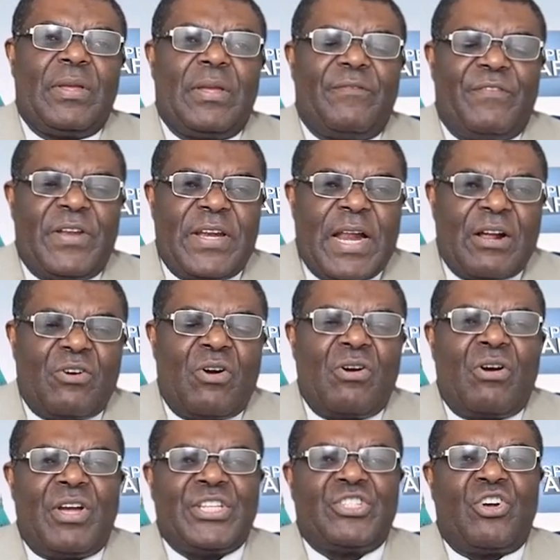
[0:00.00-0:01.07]
Ferdinand
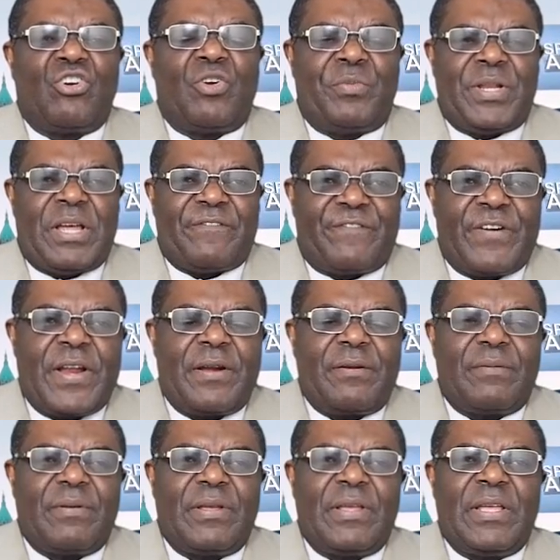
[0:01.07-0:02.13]
Gongo is not going to be their friend.
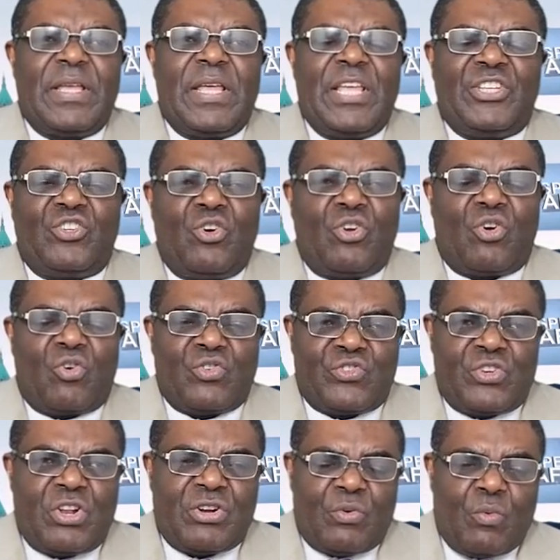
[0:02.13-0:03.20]
He's going to
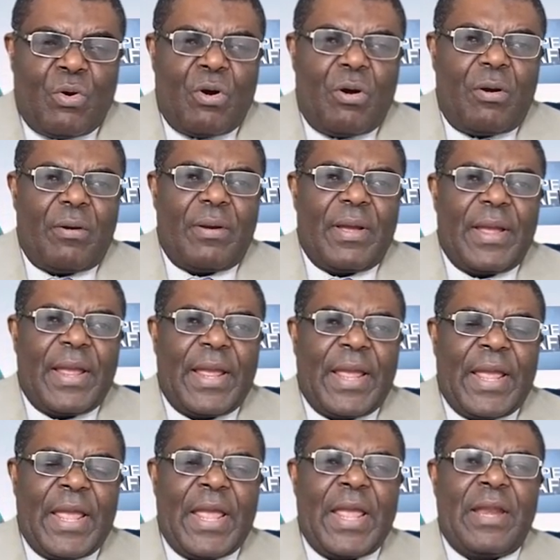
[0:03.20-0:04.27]
continue the war,
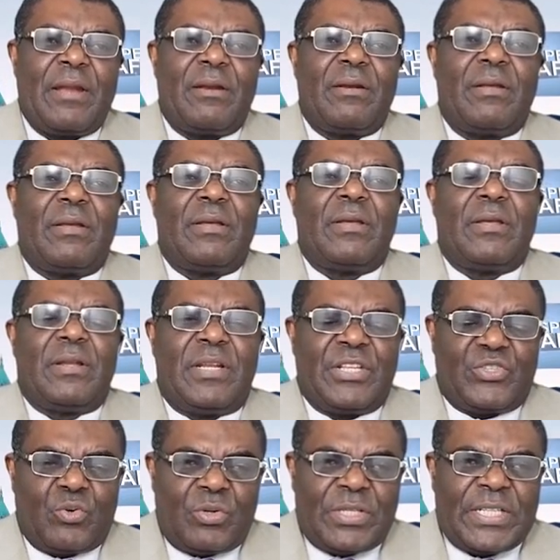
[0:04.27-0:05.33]
and the
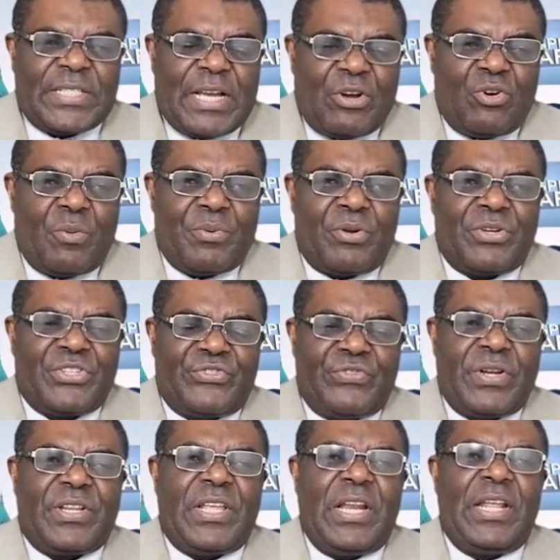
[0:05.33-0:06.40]
soldiers are going to be on the
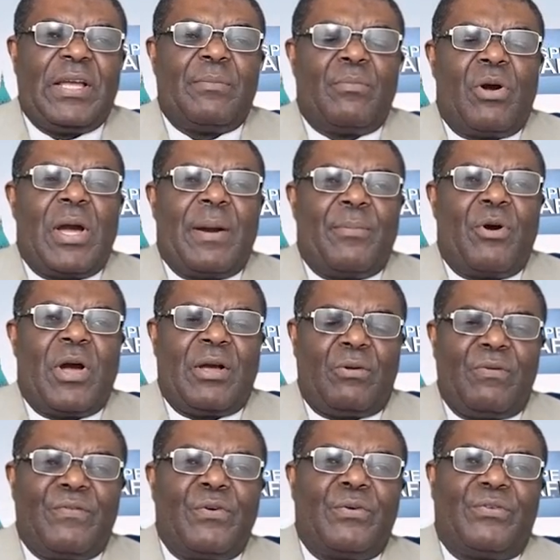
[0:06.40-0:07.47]
street killing more and more
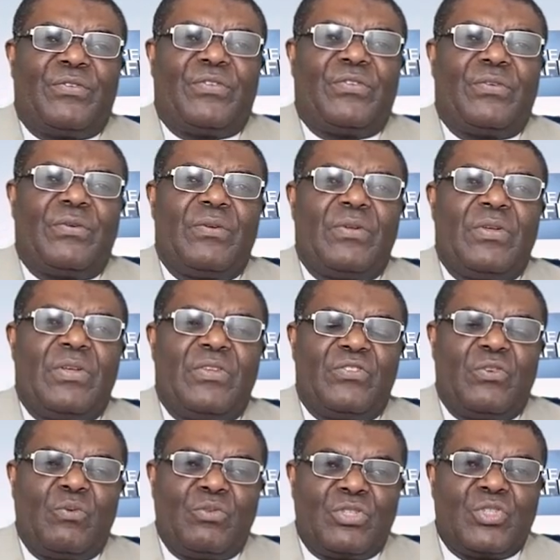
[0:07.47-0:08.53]
Anglophones.
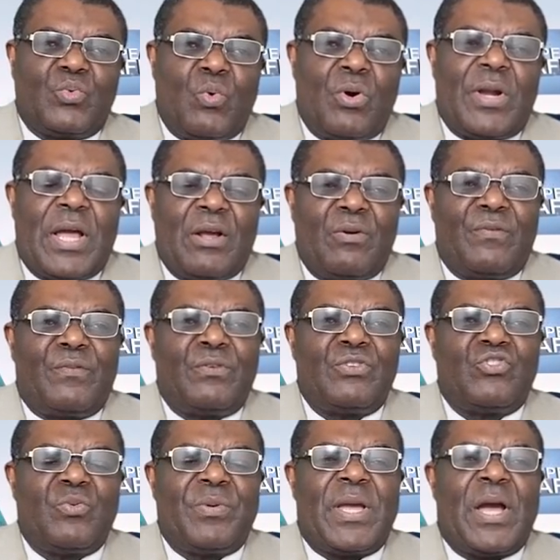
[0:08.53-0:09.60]
So we just want
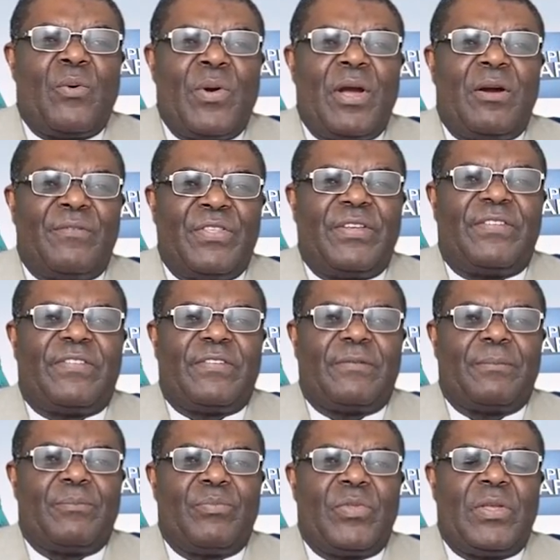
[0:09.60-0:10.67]
Anglophones to be aware of this.
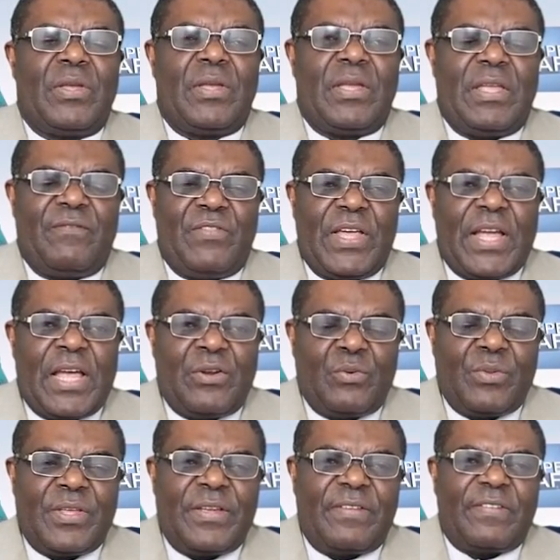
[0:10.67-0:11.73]
If they can
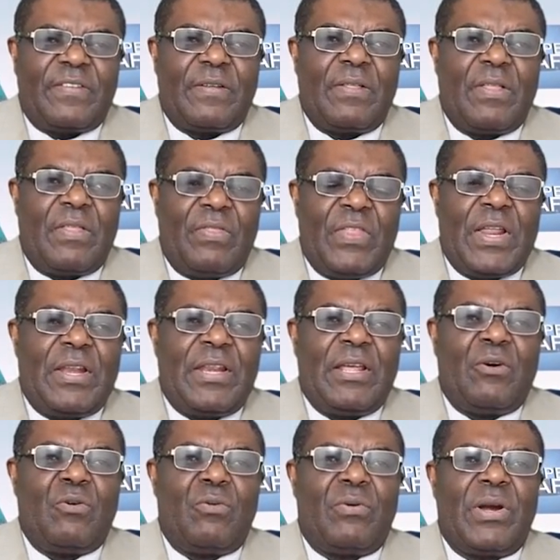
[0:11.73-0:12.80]
do this, then
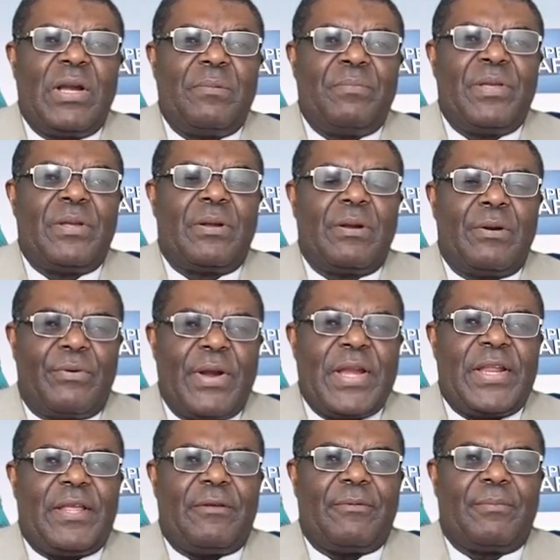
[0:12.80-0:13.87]
they will really be
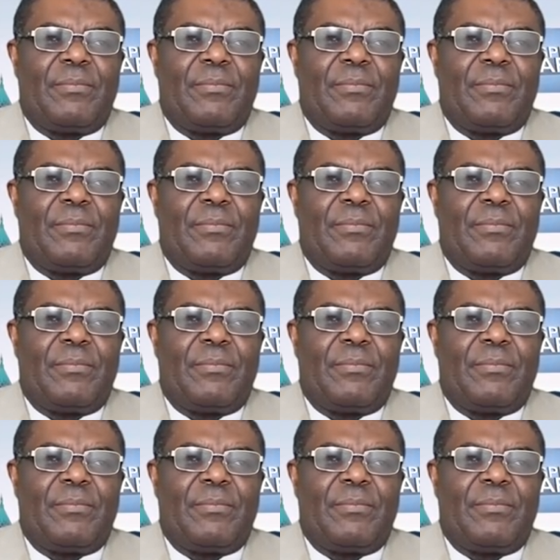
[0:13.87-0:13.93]
ready.